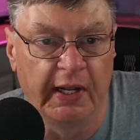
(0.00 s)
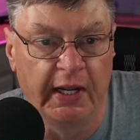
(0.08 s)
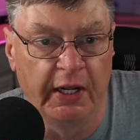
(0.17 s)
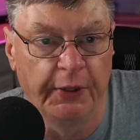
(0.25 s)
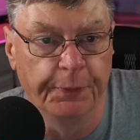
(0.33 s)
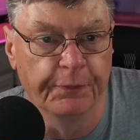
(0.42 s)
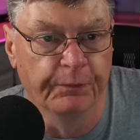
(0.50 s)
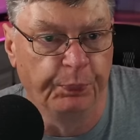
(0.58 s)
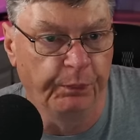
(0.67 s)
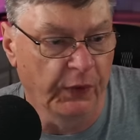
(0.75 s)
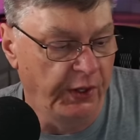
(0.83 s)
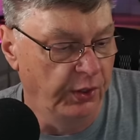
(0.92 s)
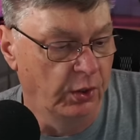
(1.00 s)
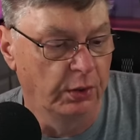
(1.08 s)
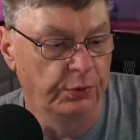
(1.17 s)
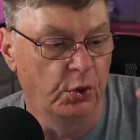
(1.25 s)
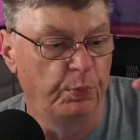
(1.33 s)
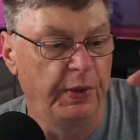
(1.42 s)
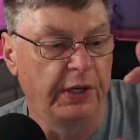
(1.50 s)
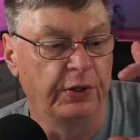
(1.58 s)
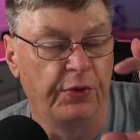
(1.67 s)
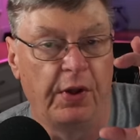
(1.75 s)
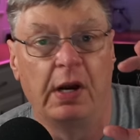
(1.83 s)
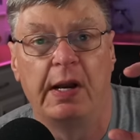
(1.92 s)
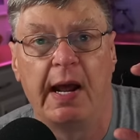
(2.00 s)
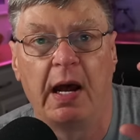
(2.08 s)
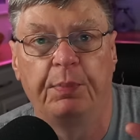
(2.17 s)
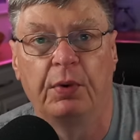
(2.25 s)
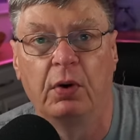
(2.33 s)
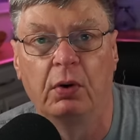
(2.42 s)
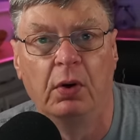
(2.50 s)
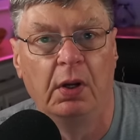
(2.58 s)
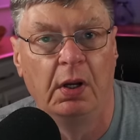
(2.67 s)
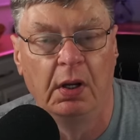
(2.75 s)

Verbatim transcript: and, you know, no bigger than an apple,